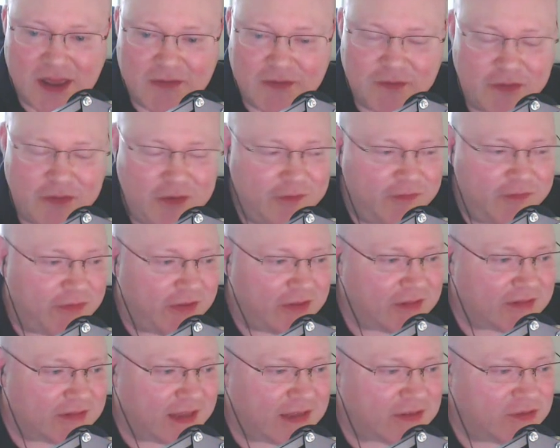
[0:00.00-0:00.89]

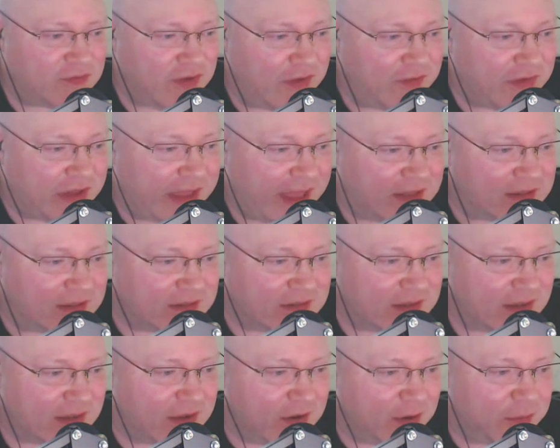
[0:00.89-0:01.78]
fun-filled
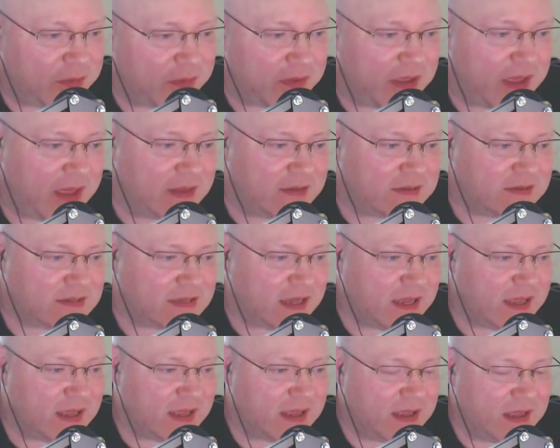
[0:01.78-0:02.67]
extravaganza up, and
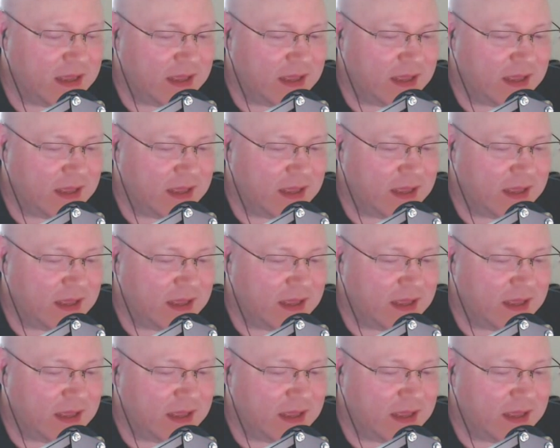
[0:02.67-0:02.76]
I